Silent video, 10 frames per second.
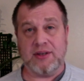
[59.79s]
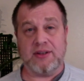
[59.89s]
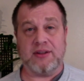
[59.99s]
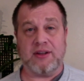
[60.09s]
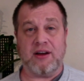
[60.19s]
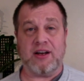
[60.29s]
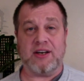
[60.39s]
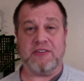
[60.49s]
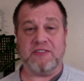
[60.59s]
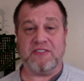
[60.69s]
the Honda
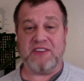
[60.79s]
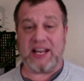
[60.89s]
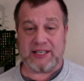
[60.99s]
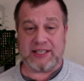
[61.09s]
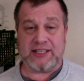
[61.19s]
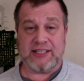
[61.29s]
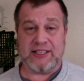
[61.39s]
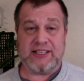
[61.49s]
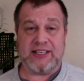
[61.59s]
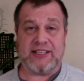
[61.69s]
Fit. In